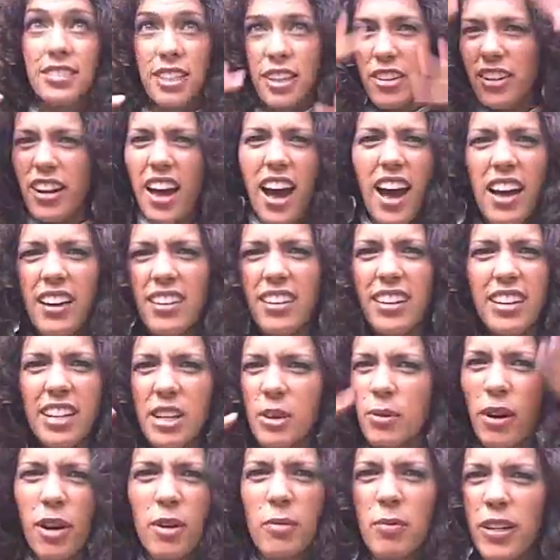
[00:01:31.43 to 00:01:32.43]
They're not
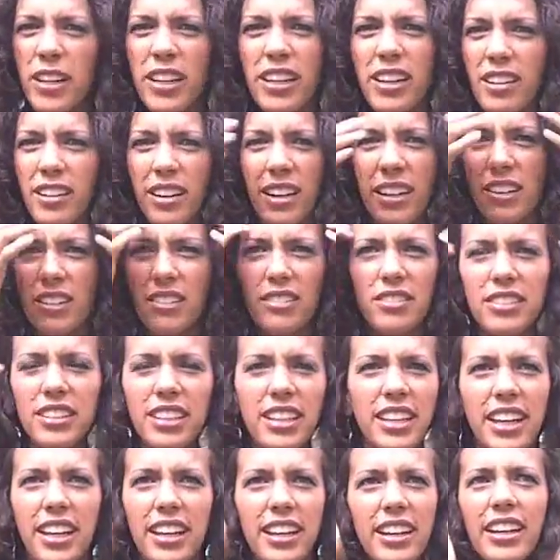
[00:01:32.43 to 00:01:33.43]
anywhere but here. I don't
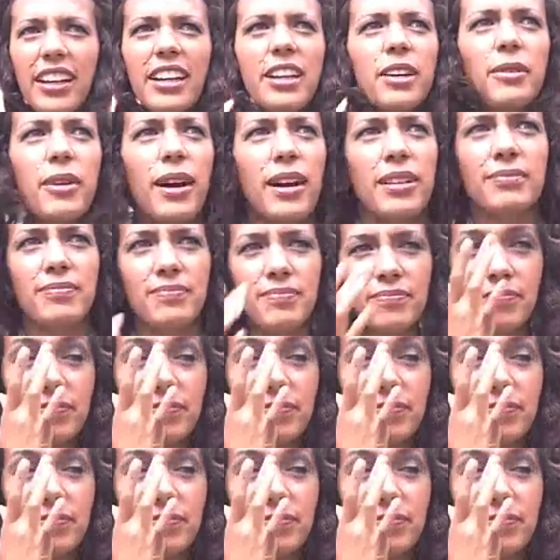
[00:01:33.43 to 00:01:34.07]
really get it. Anyway,